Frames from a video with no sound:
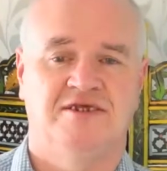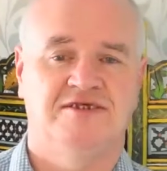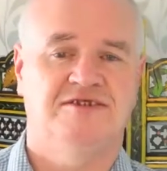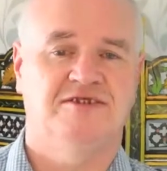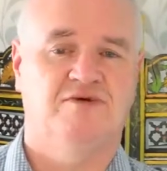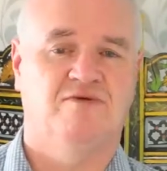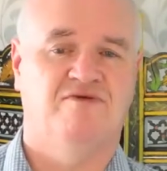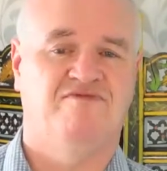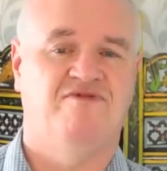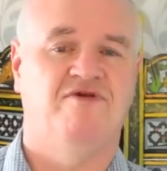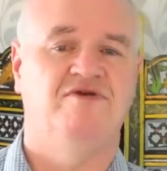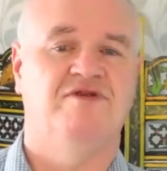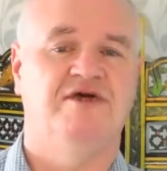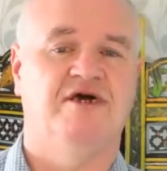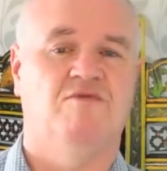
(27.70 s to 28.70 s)
This is a
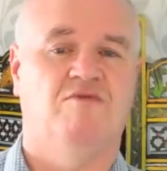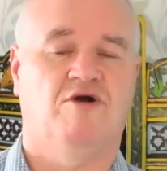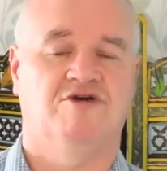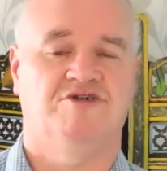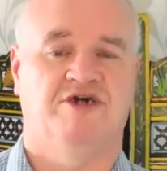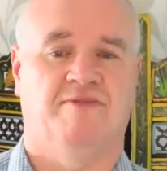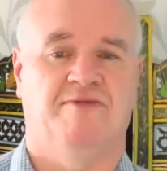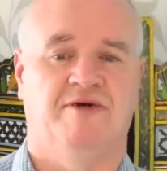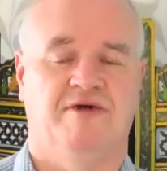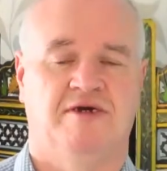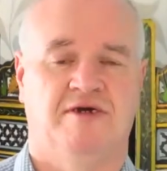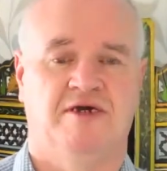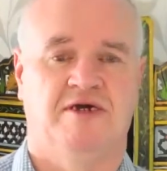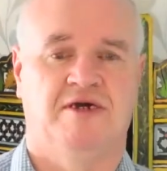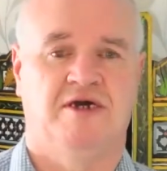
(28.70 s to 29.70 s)
fun day workshop
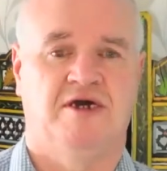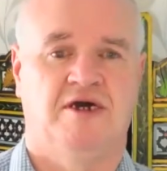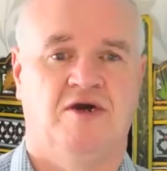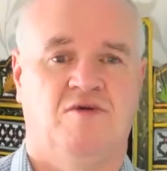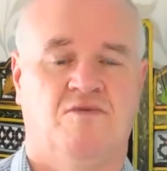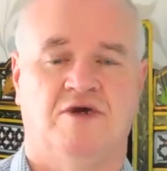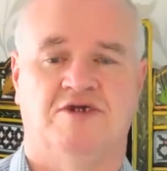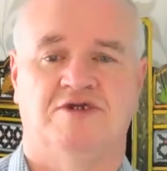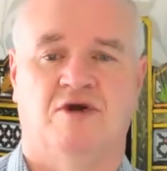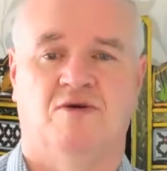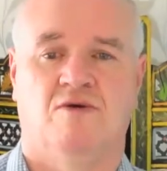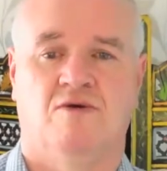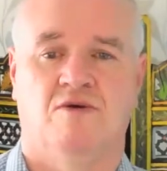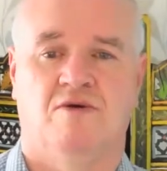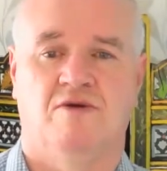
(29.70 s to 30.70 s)
with
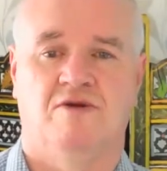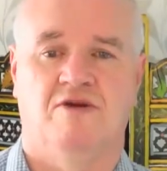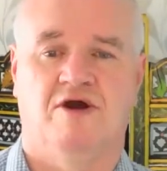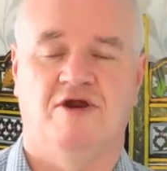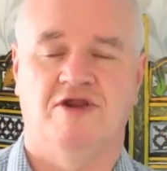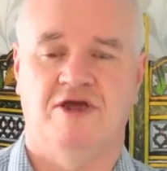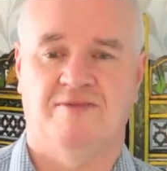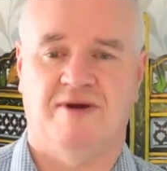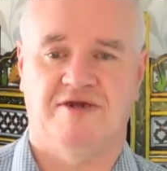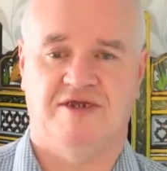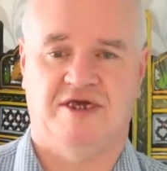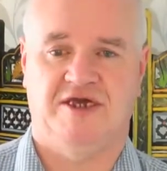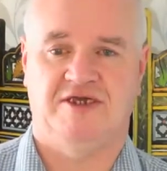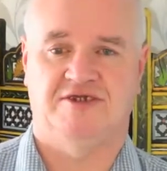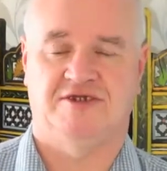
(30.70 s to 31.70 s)
learning about
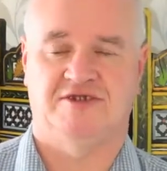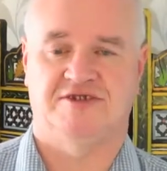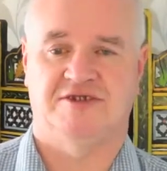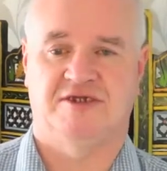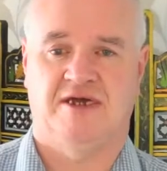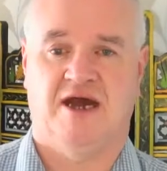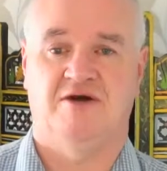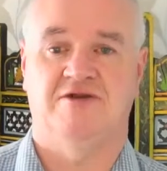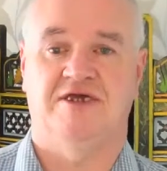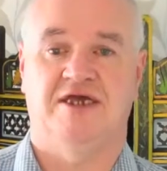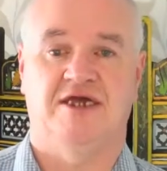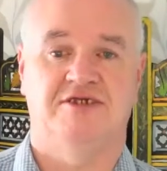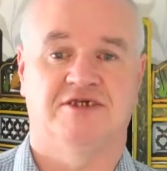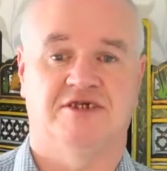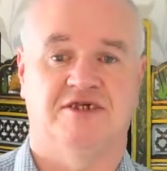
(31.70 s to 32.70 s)
angels, how
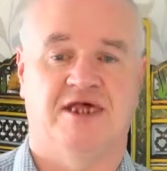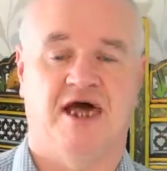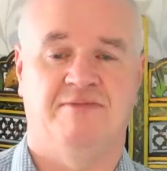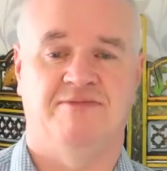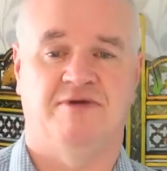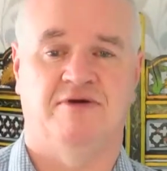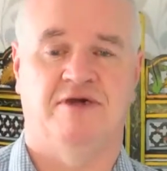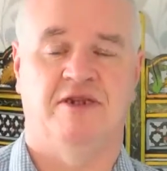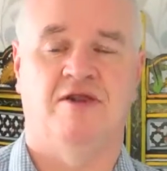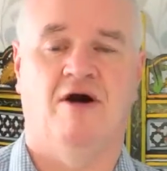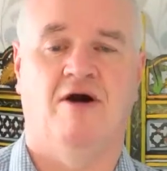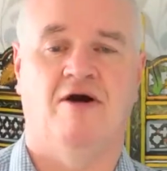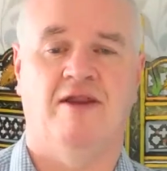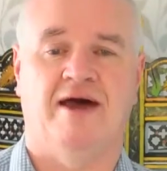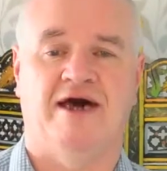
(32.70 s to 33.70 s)
the angels can help you in
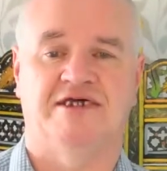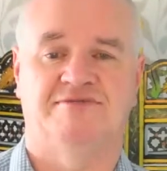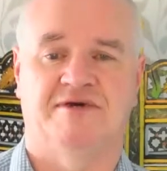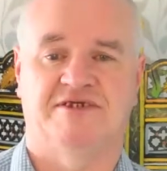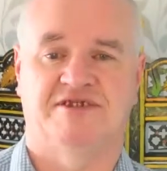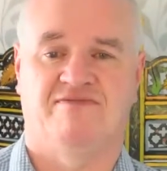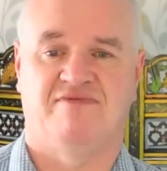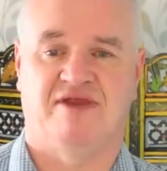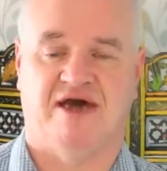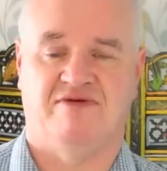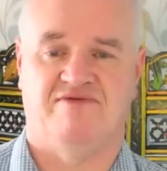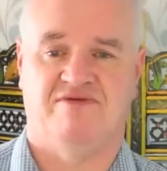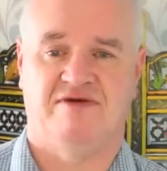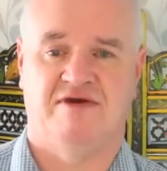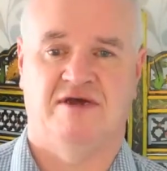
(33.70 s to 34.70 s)
all aspects of
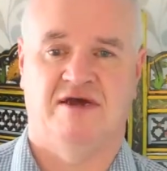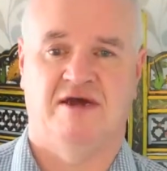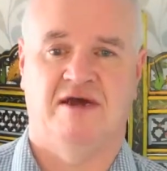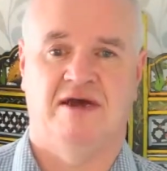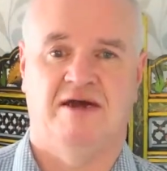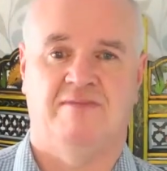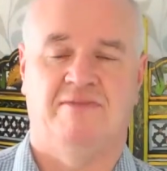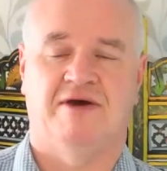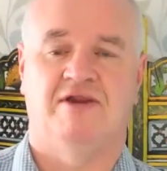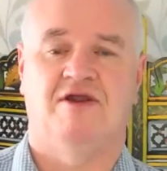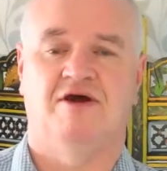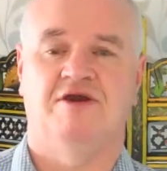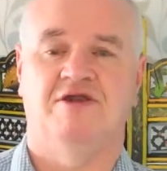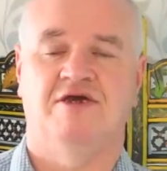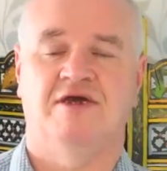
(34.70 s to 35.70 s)
life, but
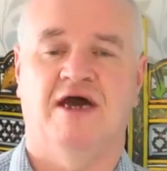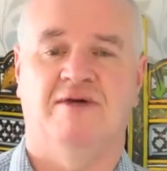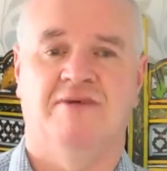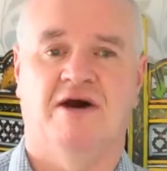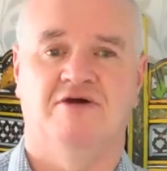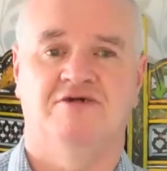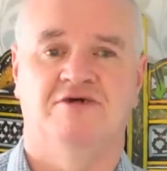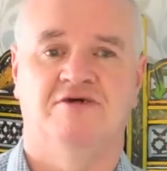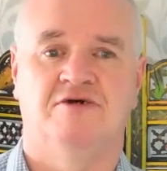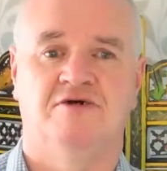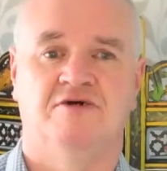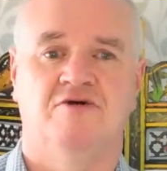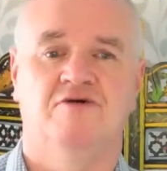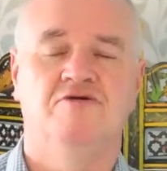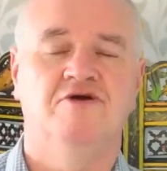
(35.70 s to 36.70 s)
learning about
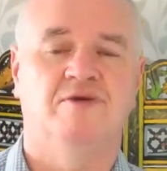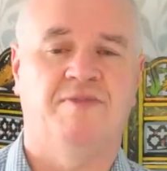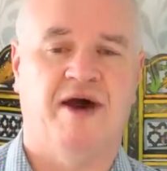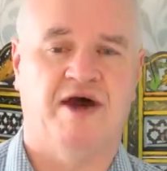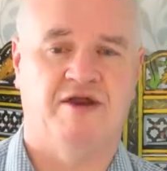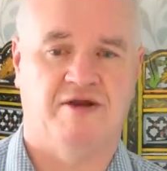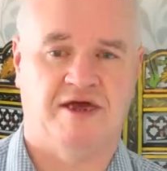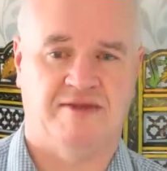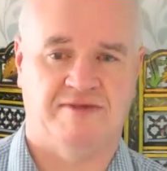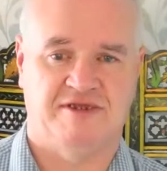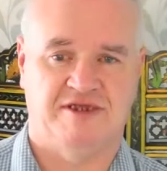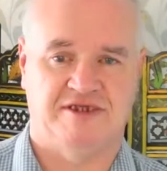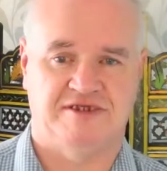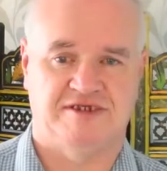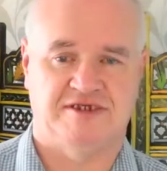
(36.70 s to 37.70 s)
who your power
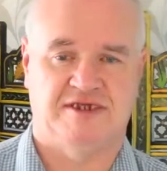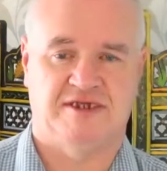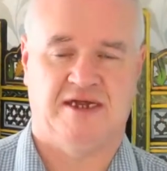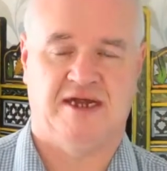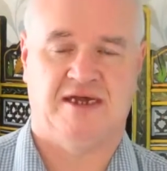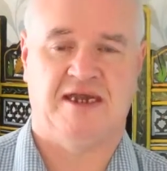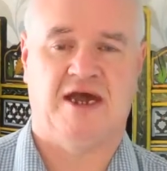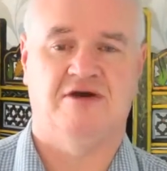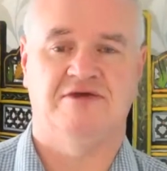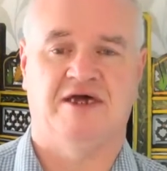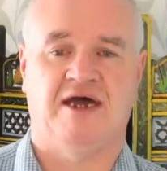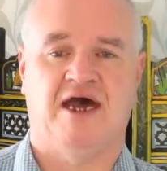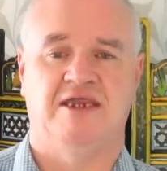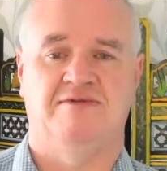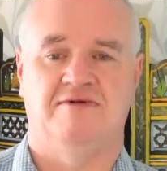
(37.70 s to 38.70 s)
animal is and how
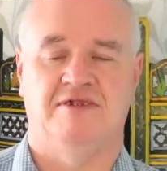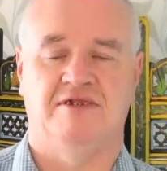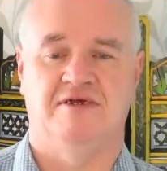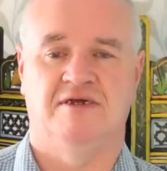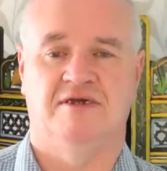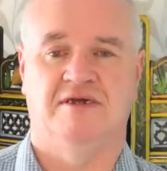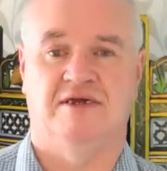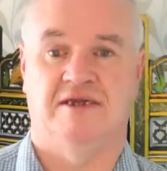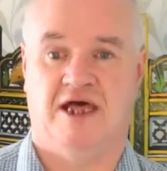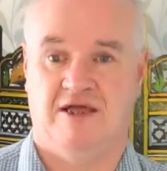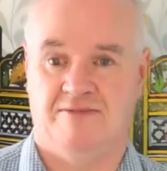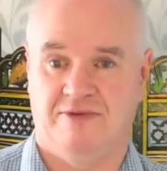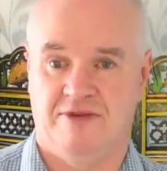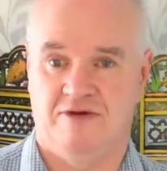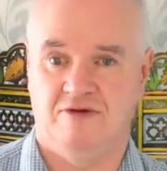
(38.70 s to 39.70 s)
that animal can
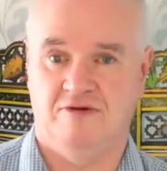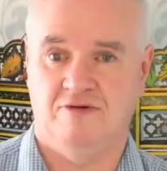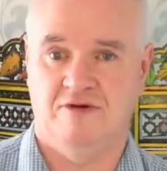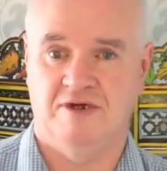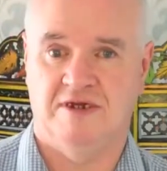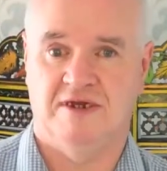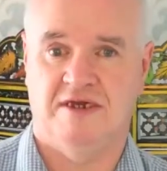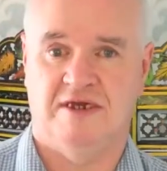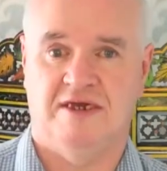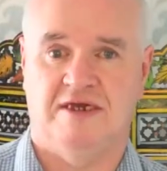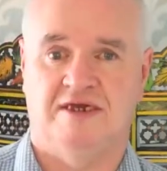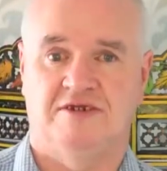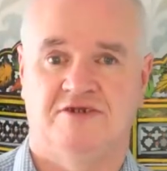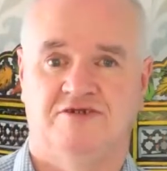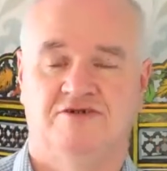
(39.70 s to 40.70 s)
help you
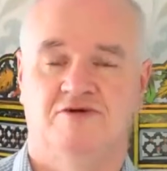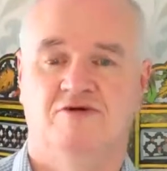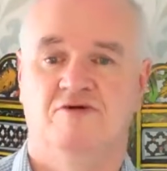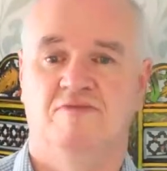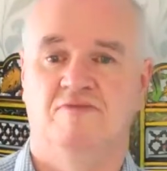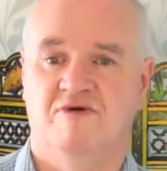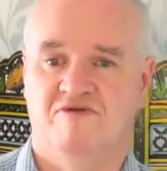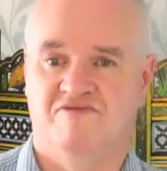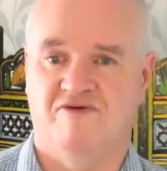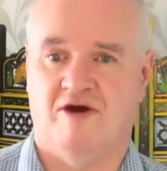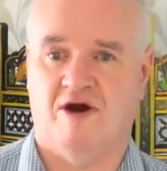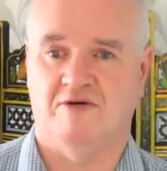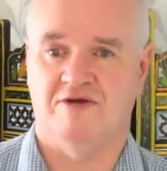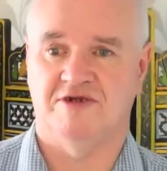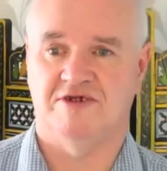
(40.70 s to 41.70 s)
to move
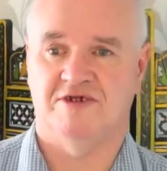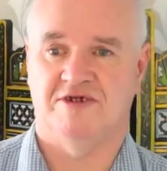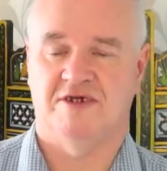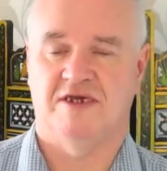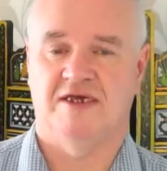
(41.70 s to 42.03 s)
forward.